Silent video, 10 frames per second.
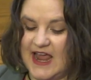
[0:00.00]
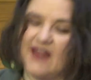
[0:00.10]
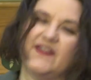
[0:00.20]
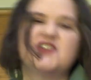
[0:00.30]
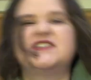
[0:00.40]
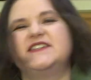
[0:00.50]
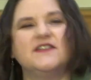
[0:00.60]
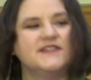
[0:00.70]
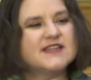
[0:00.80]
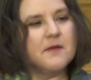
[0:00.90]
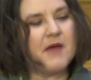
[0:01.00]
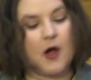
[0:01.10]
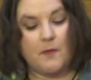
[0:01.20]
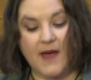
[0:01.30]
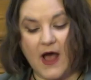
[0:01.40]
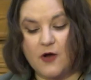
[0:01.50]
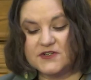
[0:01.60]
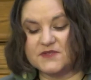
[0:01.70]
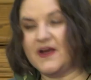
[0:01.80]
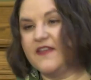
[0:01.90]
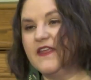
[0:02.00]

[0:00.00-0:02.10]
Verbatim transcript: and they're still somehow bound by